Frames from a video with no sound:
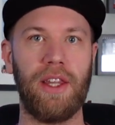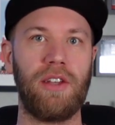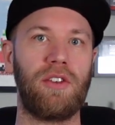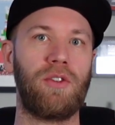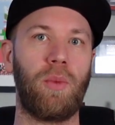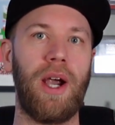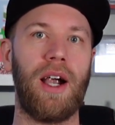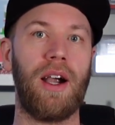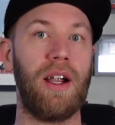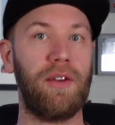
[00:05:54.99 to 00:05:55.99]
This is
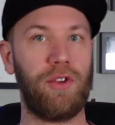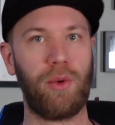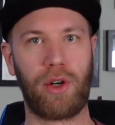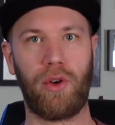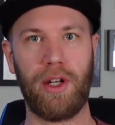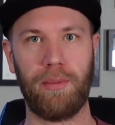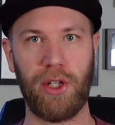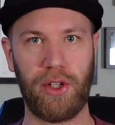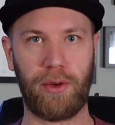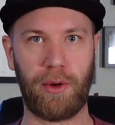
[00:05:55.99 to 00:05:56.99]
where if you were going to
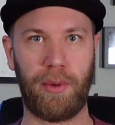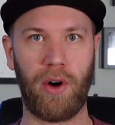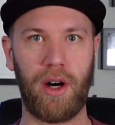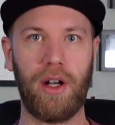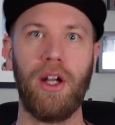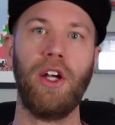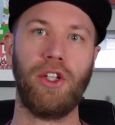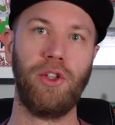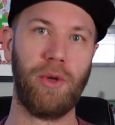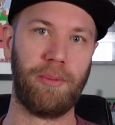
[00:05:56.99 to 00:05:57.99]
build a report,
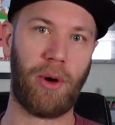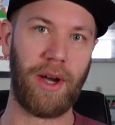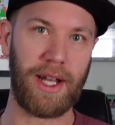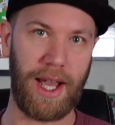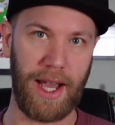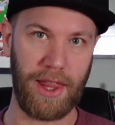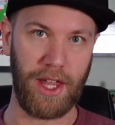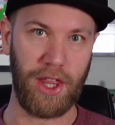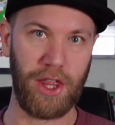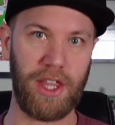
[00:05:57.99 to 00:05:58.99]
you would point at
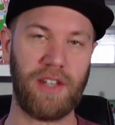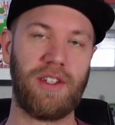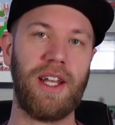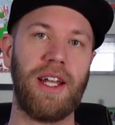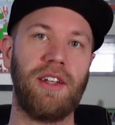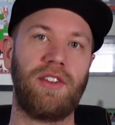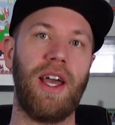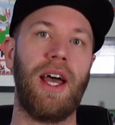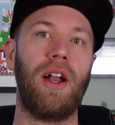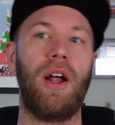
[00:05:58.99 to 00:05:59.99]
this data
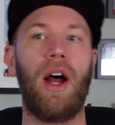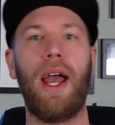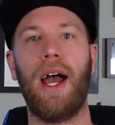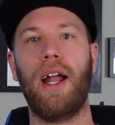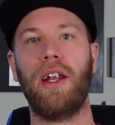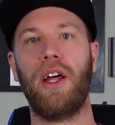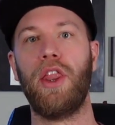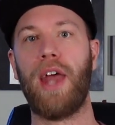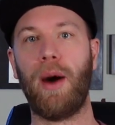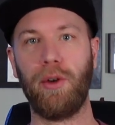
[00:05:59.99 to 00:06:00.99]
set, and
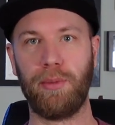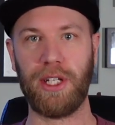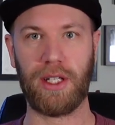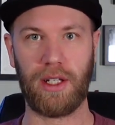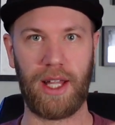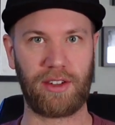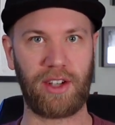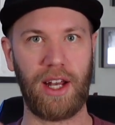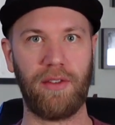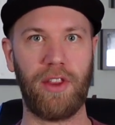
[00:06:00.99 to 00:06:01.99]
that's
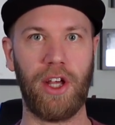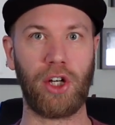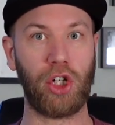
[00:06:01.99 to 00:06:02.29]
kind of the